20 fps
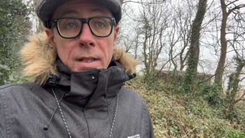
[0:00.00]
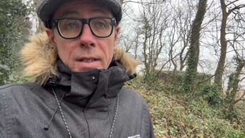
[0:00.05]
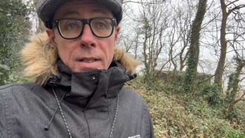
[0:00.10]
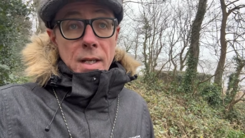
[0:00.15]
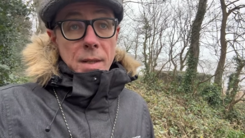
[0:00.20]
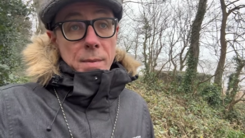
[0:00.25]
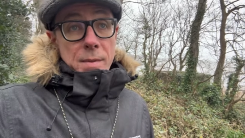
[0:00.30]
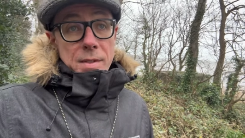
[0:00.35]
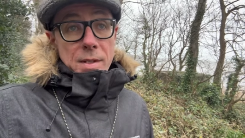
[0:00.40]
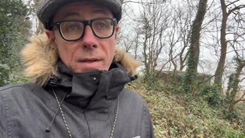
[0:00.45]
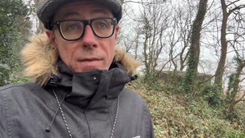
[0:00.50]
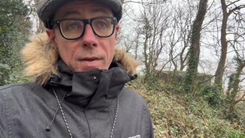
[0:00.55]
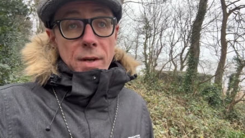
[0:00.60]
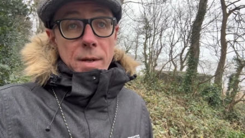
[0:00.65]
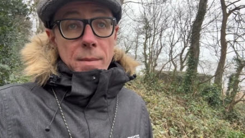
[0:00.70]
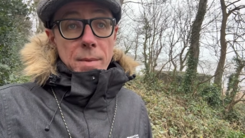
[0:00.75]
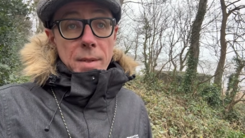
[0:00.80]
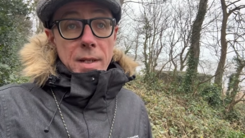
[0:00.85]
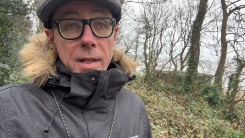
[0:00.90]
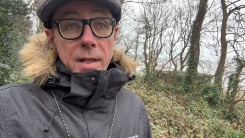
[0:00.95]
Get myself
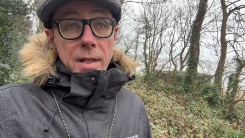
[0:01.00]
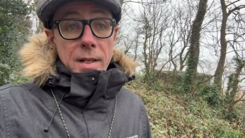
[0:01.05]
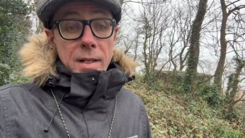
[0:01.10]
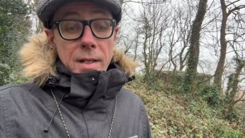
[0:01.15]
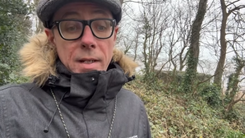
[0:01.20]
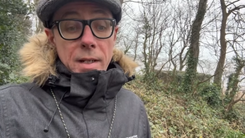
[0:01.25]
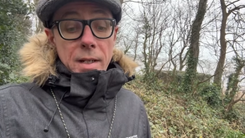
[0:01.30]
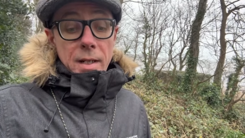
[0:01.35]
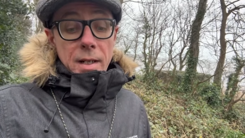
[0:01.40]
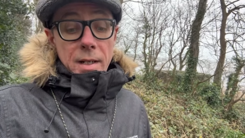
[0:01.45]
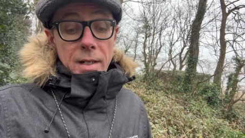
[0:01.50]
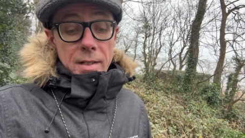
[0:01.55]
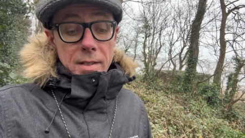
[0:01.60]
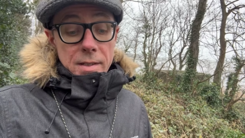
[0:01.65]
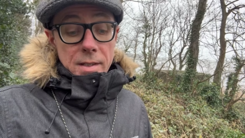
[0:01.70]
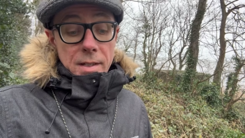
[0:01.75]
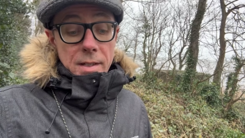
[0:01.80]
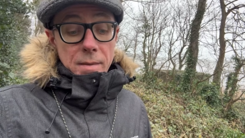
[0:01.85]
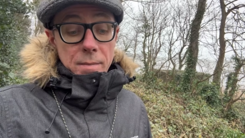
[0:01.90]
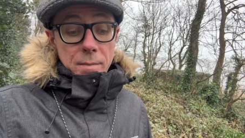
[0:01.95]
up there
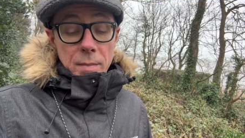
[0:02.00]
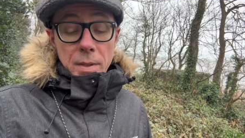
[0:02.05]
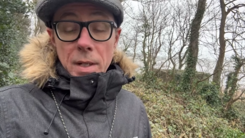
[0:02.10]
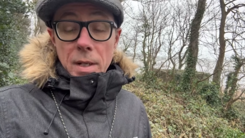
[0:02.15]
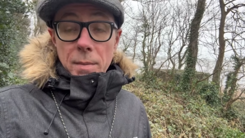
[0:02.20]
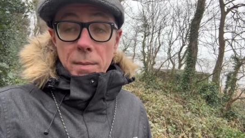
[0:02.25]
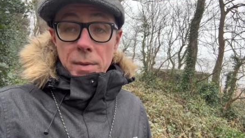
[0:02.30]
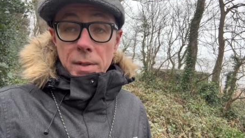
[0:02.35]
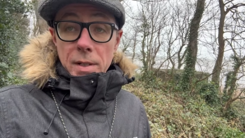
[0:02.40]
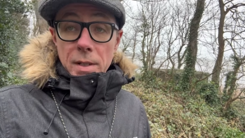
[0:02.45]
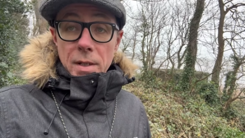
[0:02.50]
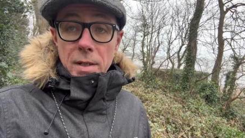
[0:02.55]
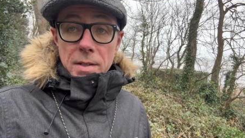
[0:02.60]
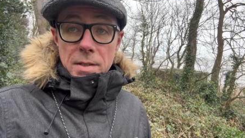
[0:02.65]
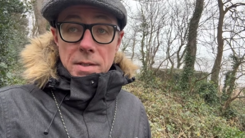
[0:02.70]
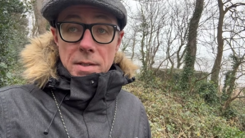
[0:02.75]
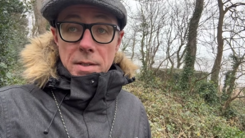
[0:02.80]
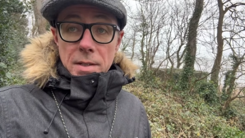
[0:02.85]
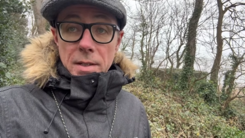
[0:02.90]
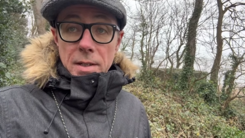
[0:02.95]
and uh, meet up with the
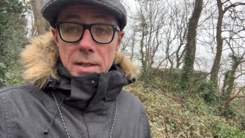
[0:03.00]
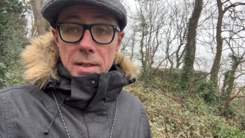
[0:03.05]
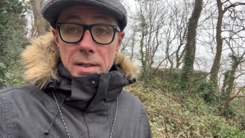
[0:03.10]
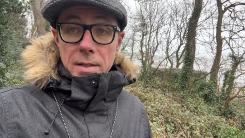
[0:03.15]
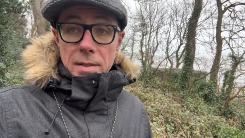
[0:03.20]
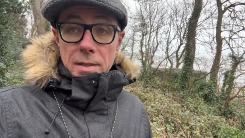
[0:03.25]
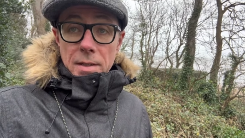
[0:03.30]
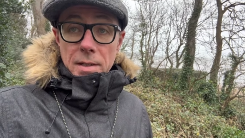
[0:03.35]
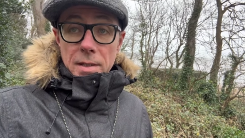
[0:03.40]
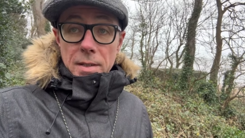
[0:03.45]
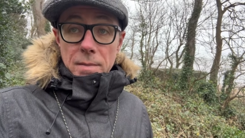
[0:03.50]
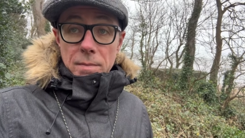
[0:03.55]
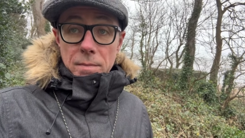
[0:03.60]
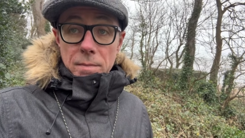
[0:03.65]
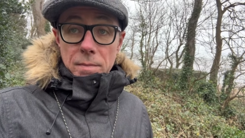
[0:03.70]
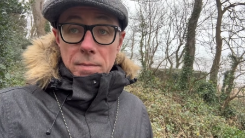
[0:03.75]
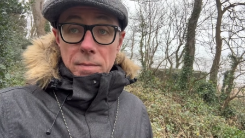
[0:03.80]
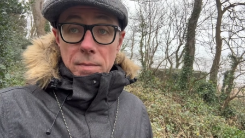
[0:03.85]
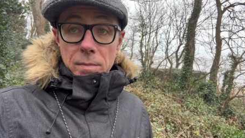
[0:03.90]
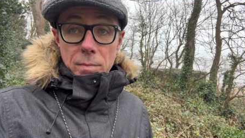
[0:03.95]
guys and
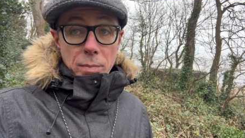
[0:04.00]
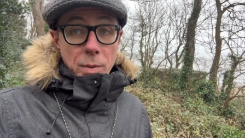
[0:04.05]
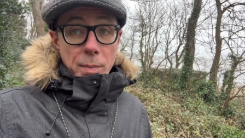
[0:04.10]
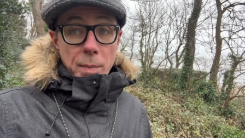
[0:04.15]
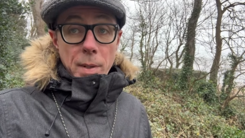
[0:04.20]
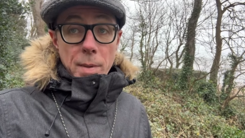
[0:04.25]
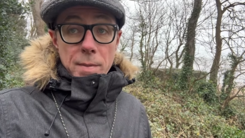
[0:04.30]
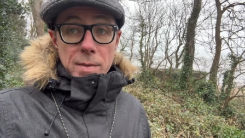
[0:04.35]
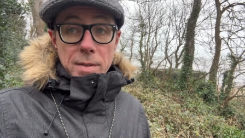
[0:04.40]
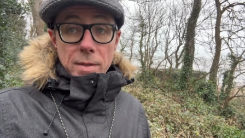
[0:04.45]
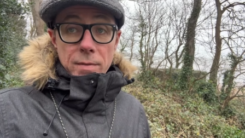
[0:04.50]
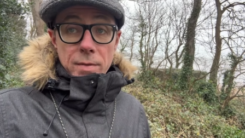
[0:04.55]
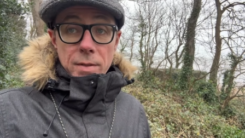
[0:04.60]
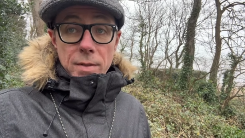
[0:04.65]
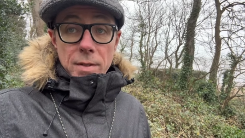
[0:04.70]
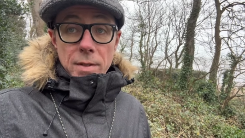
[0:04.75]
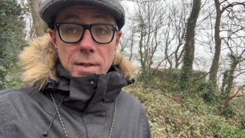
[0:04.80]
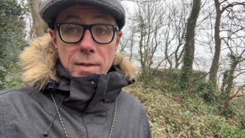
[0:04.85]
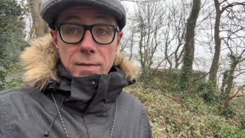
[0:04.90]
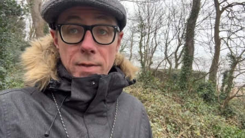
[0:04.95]
um, prepare myself to
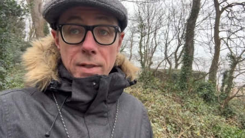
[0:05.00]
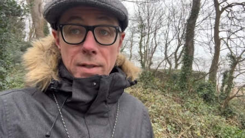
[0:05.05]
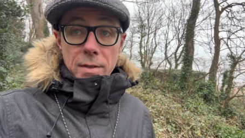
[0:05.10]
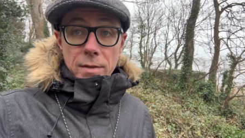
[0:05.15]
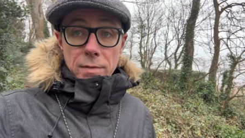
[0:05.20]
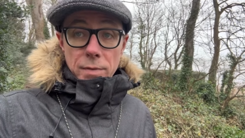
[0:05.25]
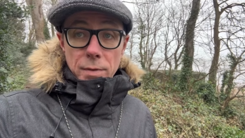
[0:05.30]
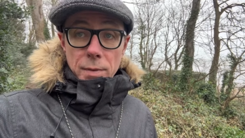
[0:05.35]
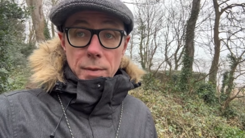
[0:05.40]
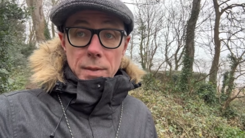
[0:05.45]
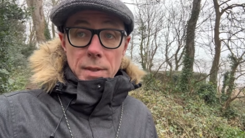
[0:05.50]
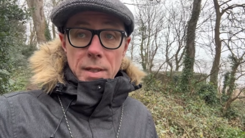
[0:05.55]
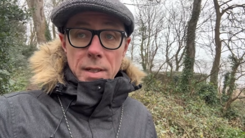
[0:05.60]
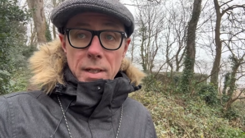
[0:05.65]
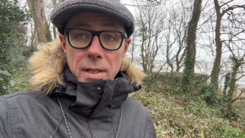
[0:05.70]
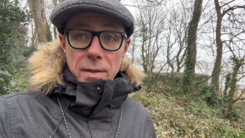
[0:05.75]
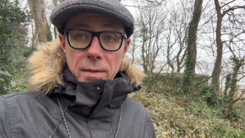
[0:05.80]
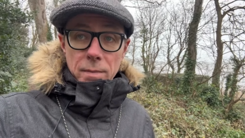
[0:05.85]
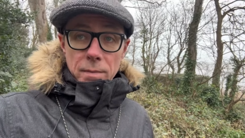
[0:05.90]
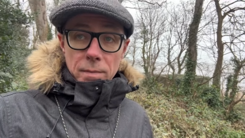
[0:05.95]
do the event the following
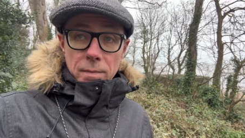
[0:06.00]
day.